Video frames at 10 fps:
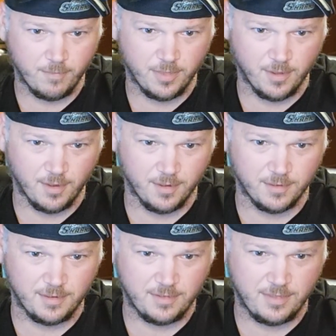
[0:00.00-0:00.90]

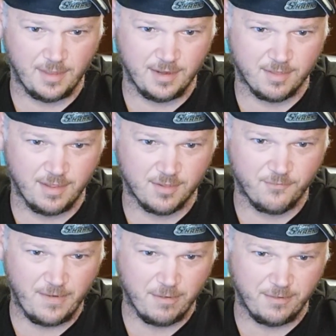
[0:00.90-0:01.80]
the it's
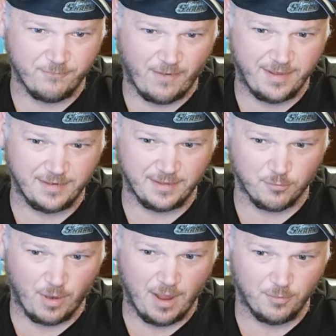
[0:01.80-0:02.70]
very finely
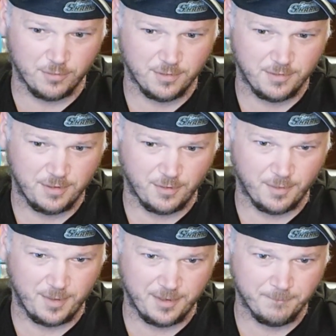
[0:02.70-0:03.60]
ground. You know what I
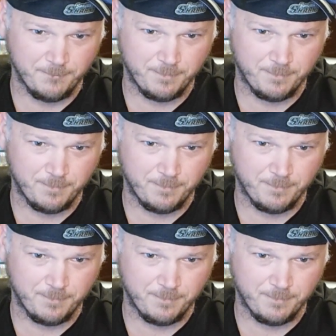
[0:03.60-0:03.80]
mean?